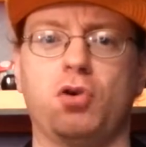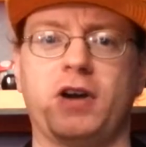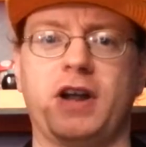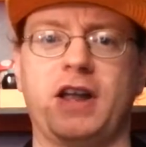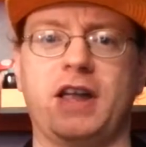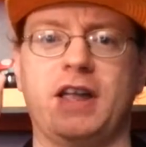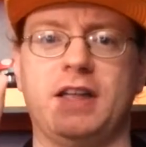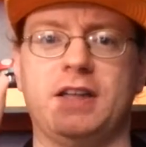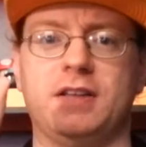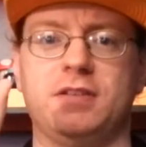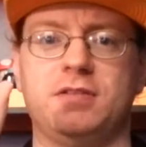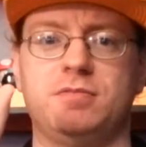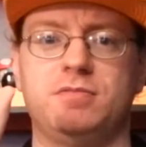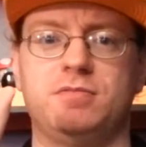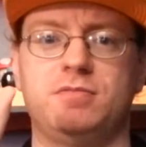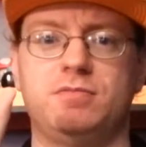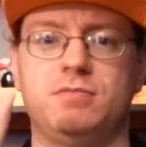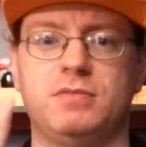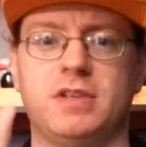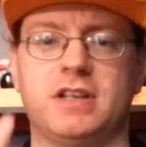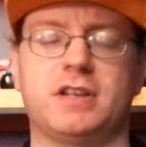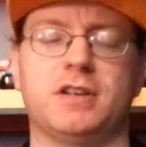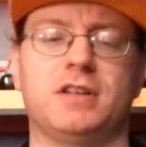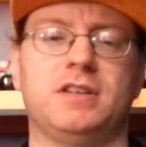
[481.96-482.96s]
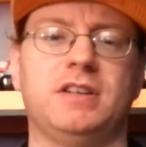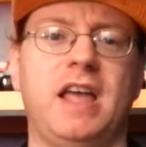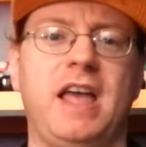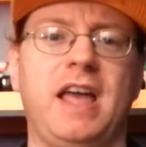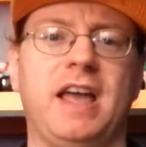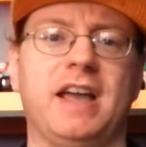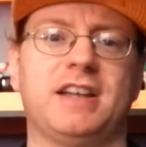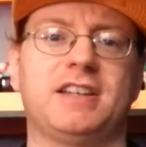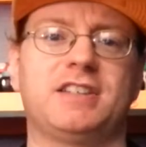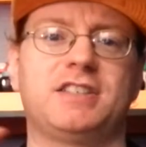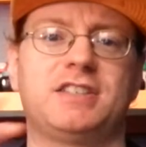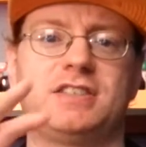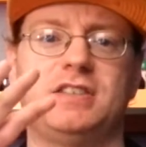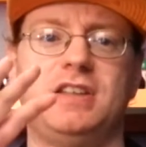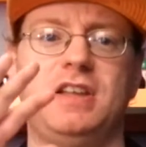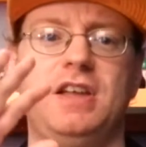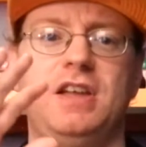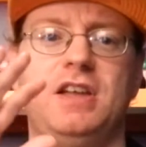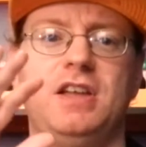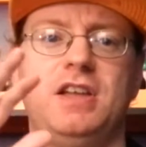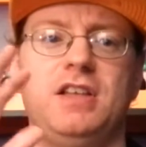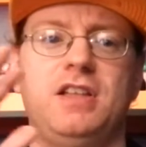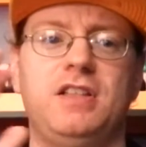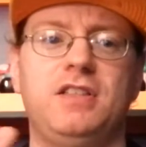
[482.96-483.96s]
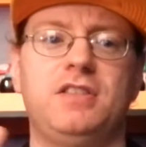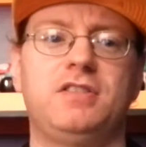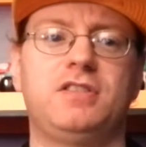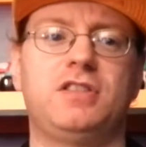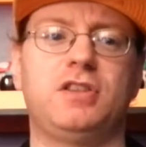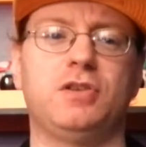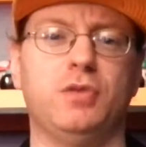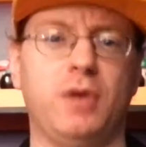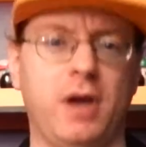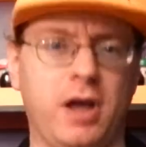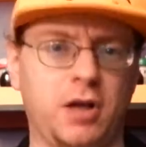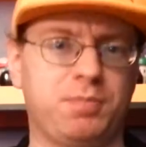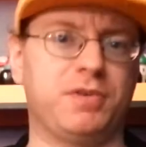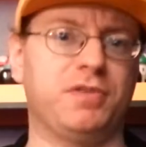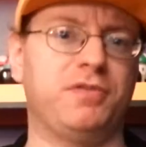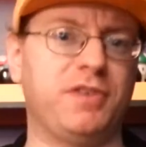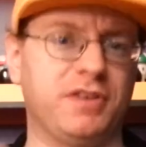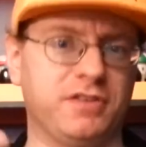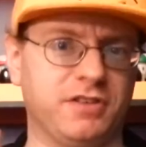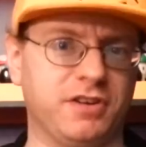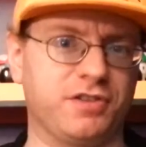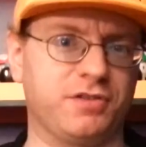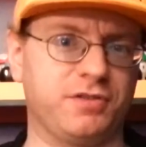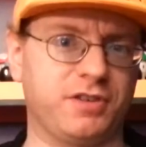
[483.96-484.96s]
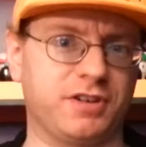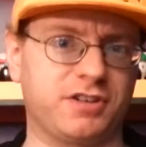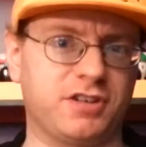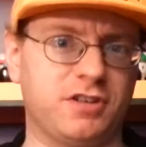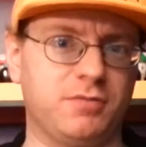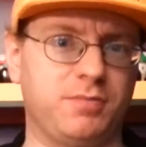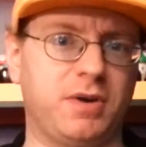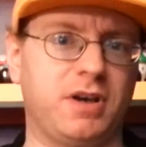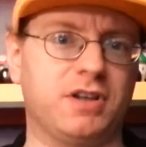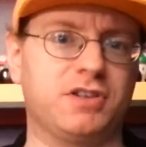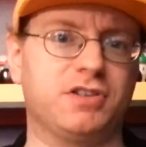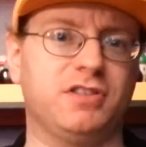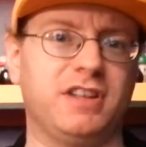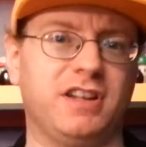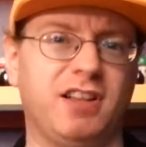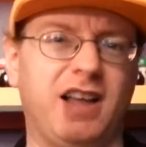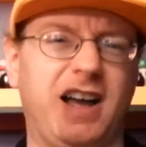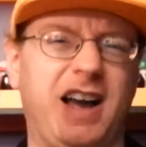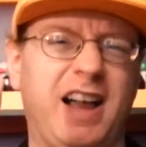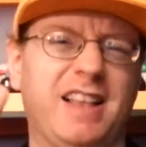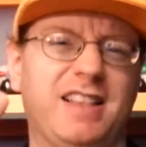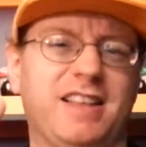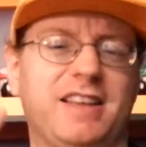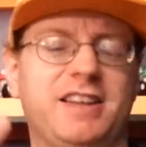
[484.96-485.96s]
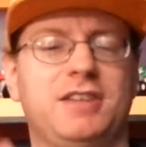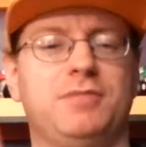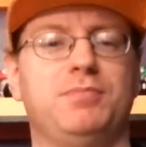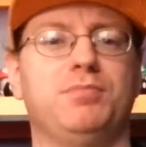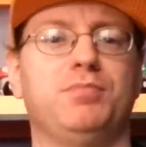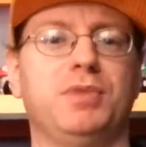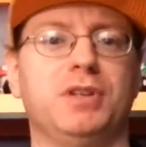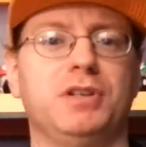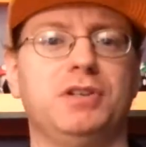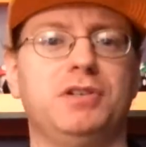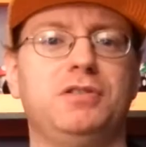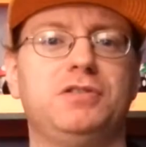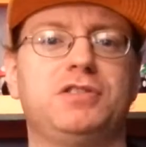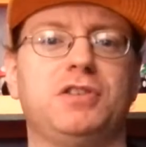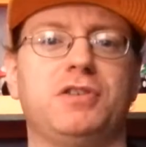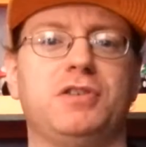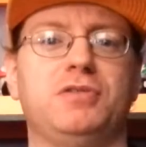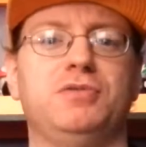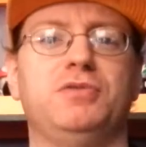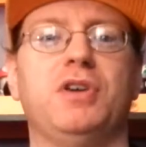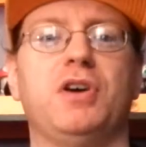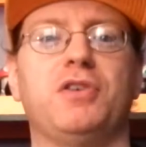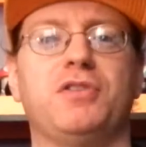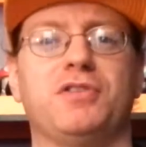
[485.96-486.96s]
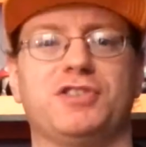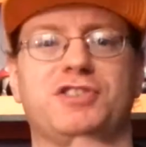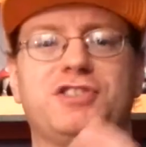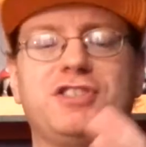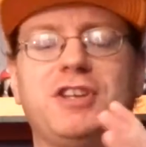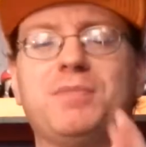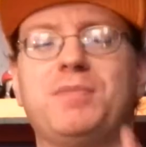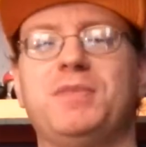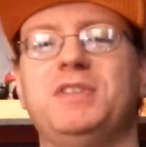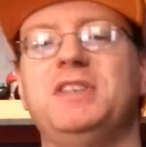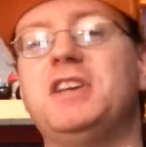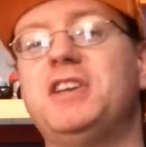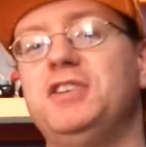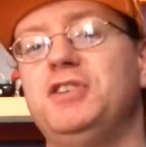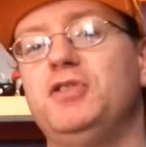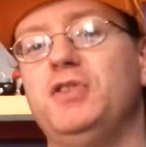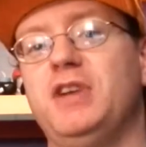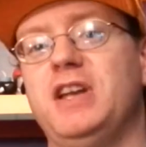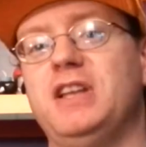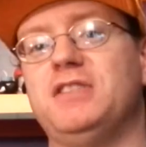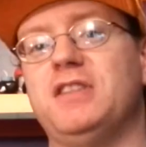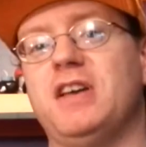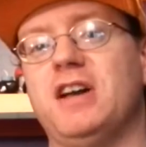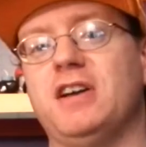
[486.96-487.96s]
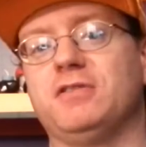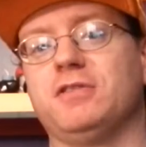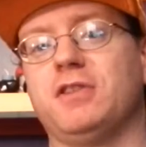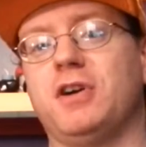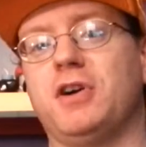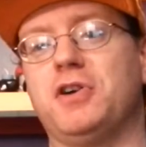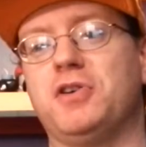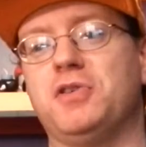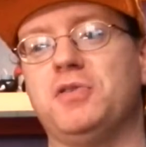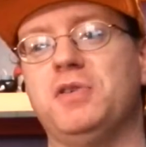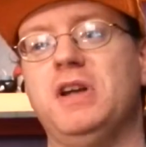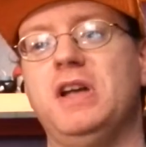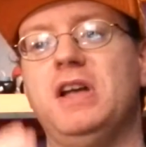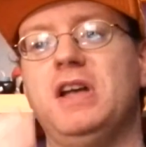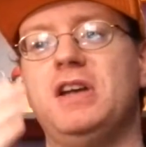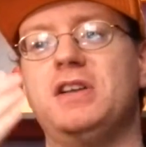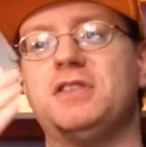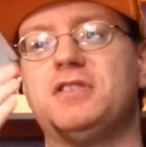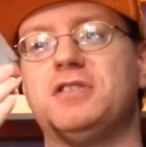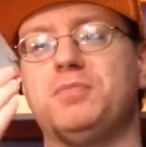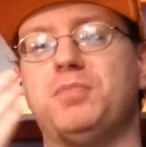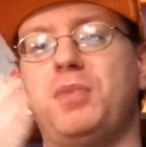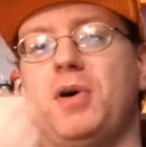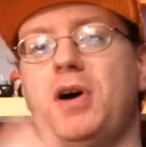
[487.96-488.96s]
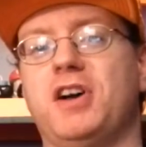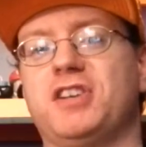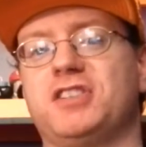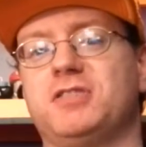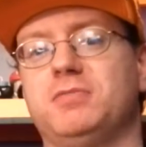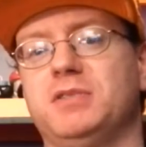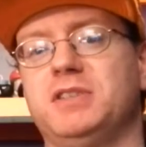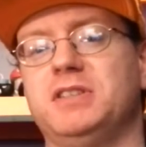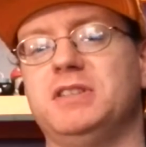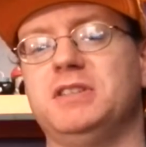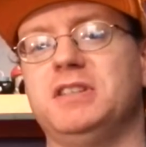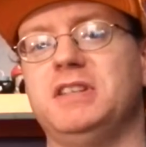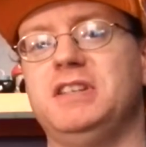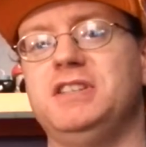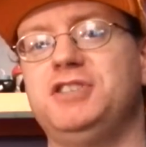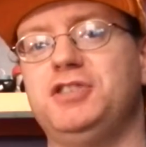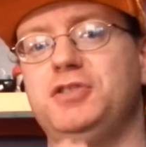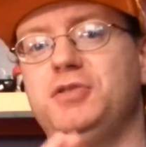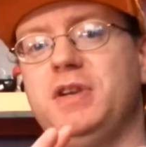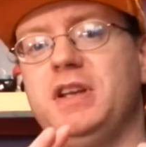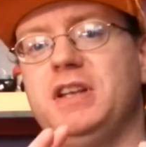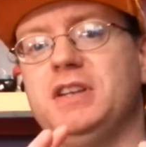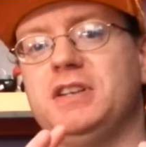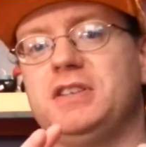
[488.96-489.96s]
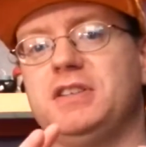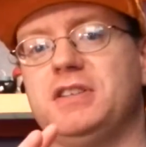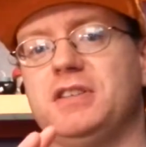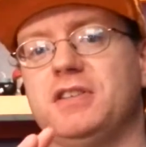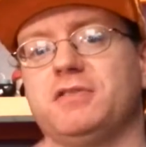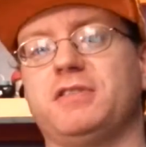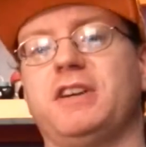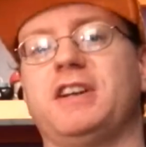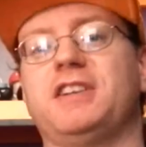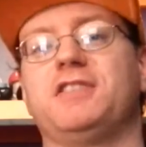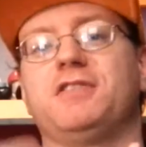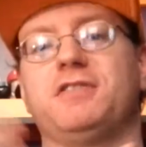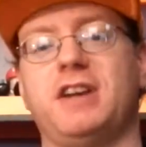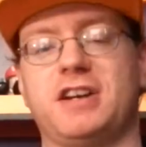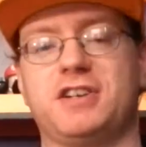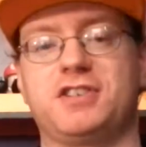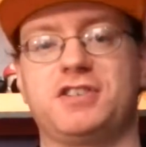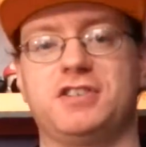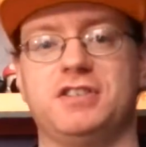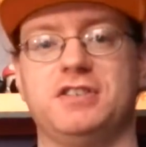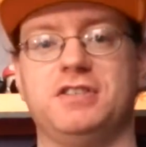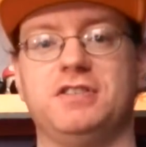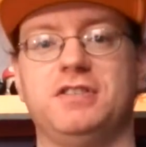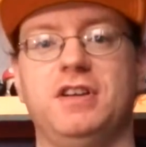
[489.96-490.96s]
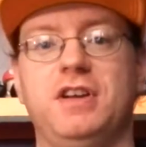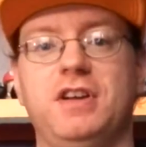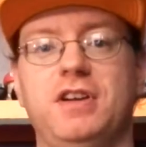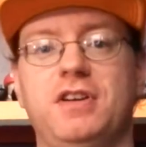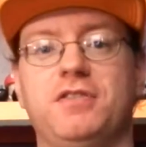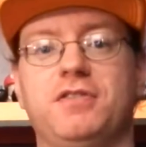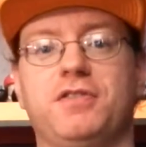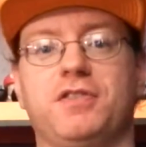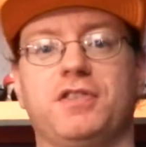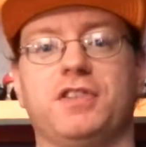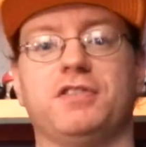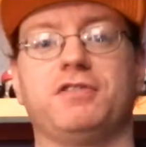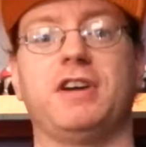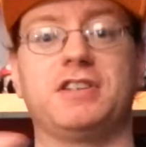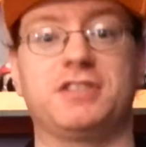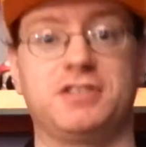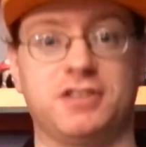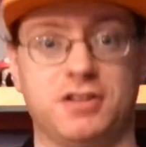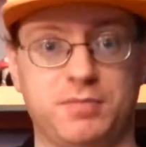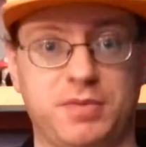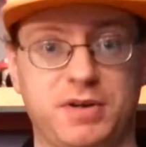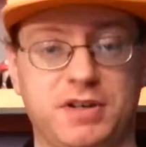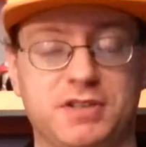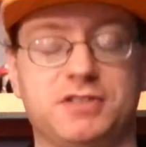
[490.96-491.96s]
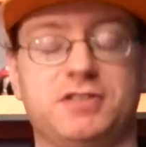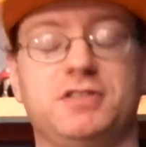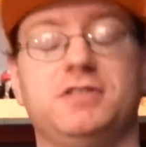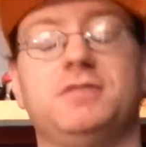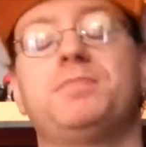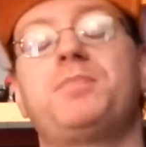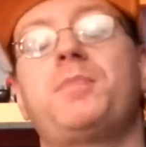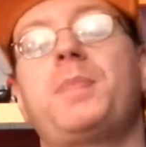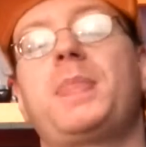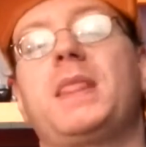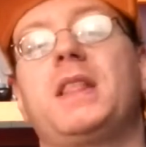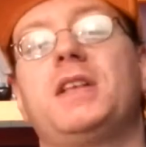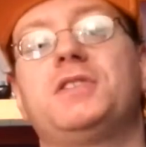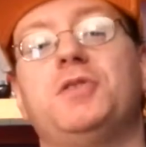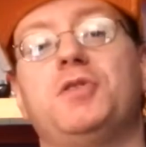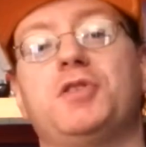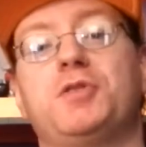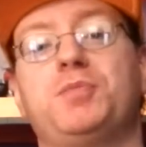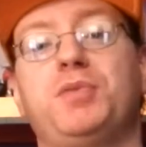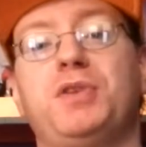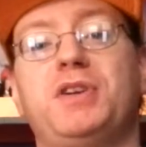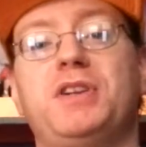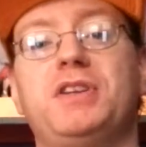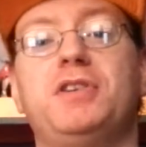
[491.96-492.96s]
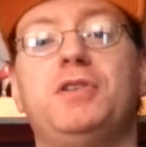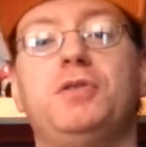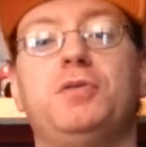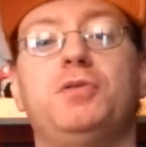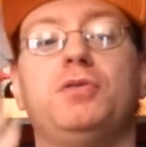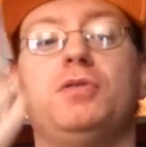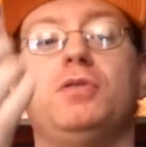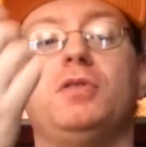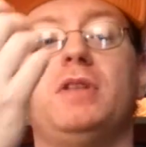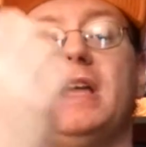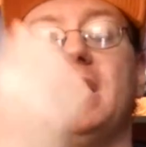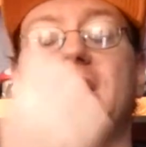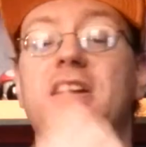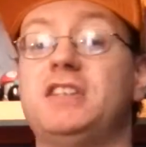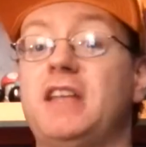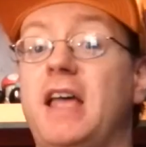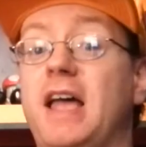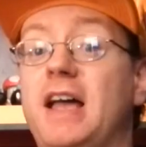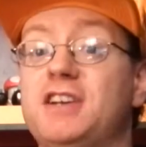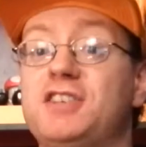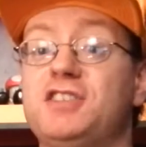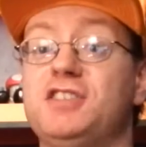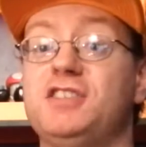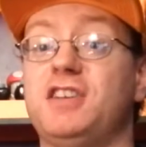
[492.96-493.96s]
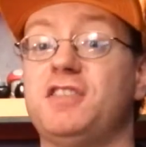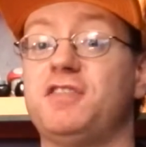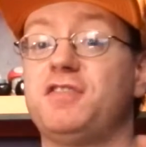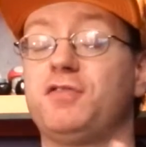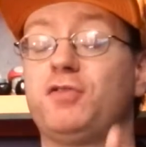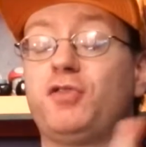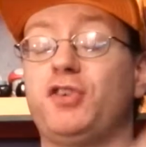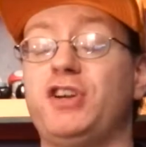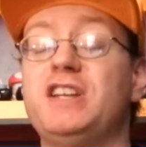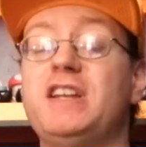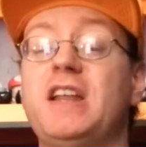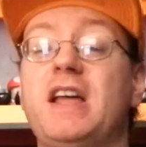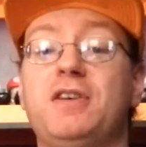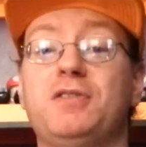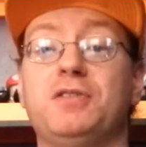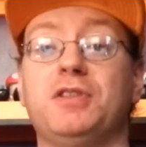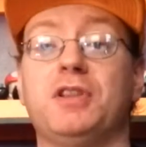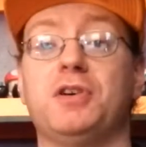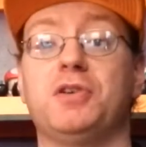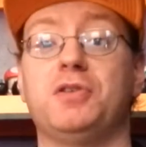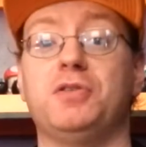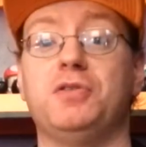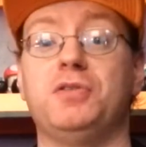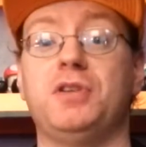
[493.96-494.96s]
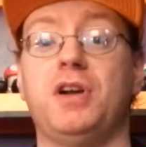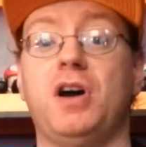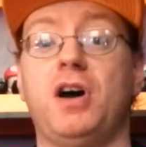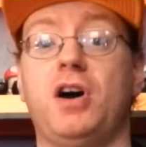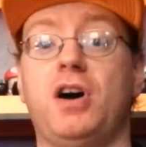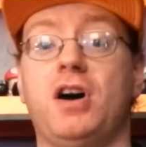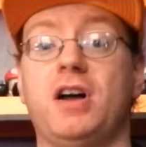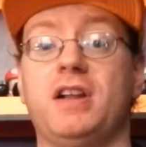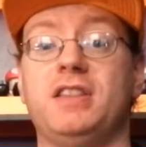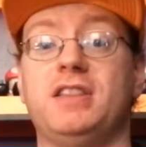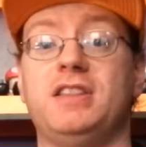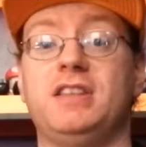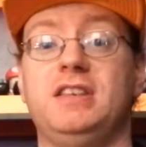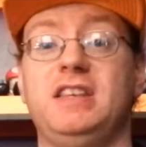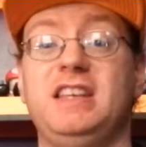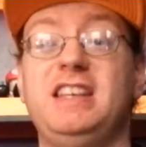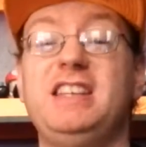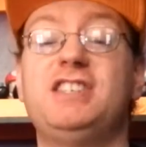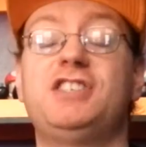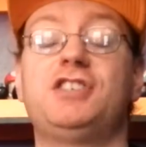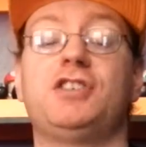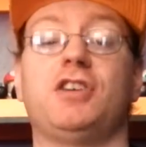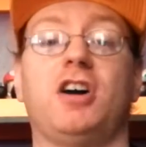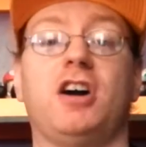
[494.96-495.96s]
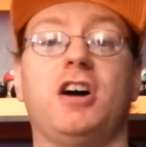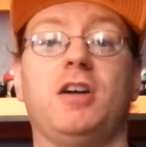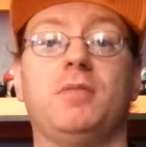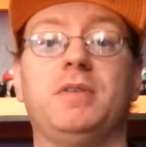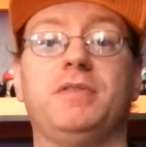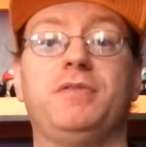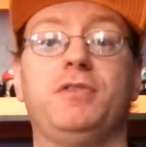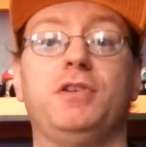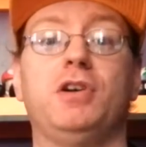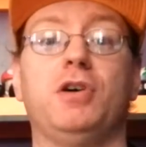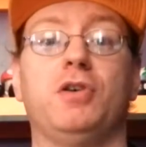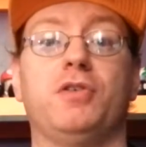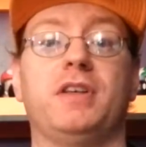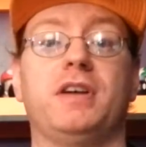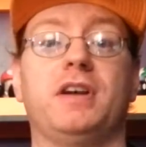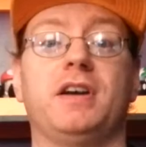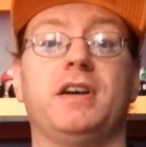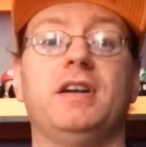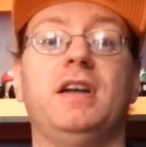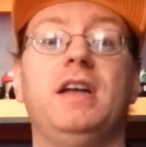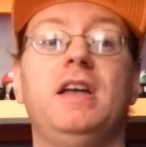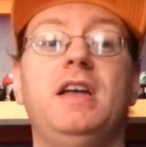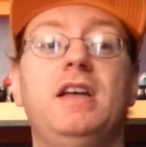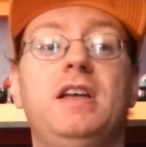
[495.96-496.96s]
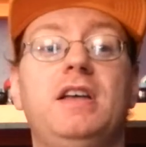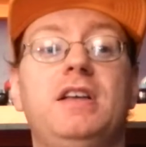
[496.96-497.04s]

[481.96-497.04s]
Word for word: or a like an X to help you figure out the rest of the puzzle. It'll highlight it blue so you know there's something you can do in that row to possibly lead you into the right direction for the rest of the puzzle. So it's pretty cool, and it's actually a free download on the eShop if you go there.